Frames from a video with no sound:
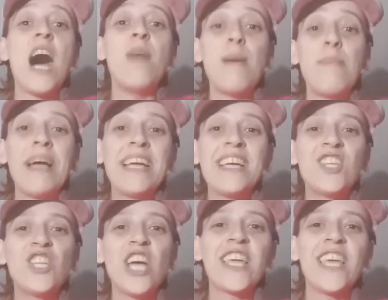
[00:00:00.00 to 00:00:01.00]
I'm a pink
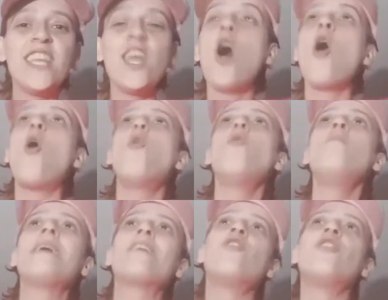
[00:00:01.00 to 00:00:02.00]
chicken. Oh
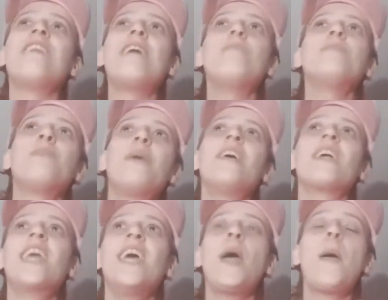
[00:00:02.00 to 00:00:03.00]
my god, that would
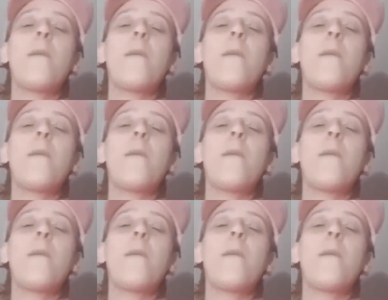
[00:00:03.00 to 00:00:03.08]
work.